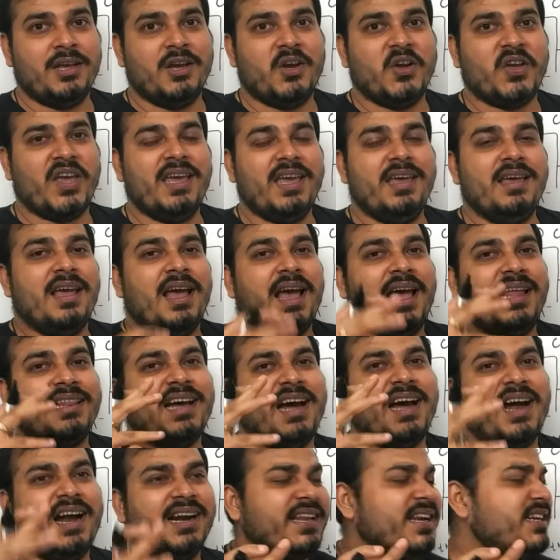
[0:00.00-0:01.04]
okay and
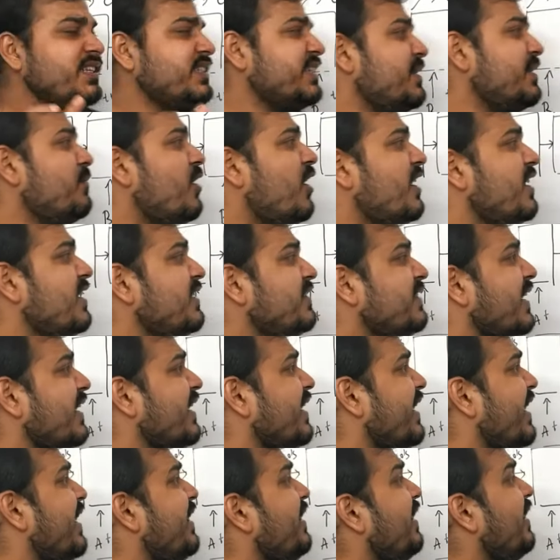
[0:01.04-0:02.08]
the attention model is
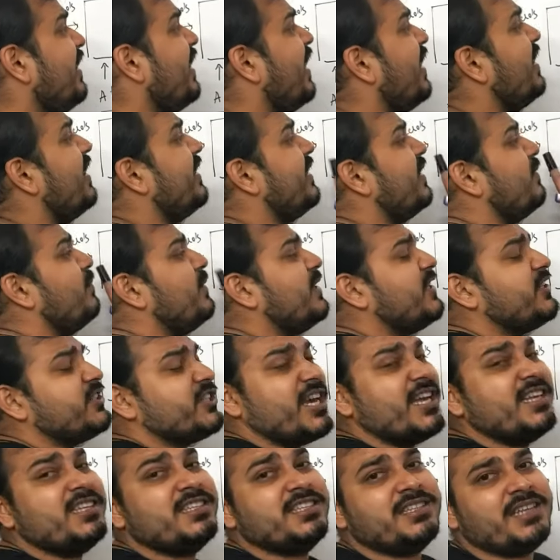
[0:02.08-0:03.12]
again a little bit
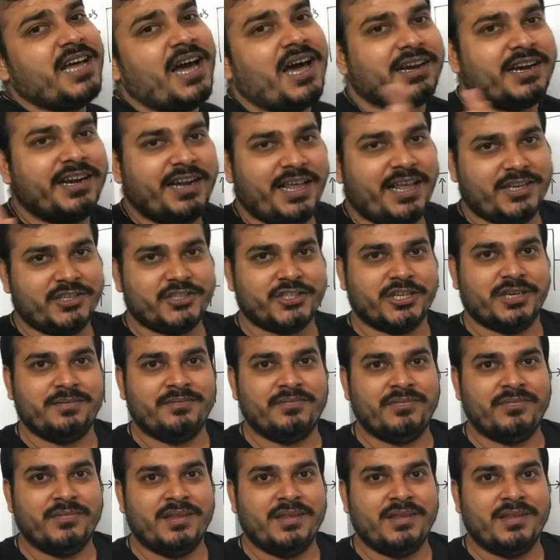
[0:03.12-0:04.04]
change in the architecture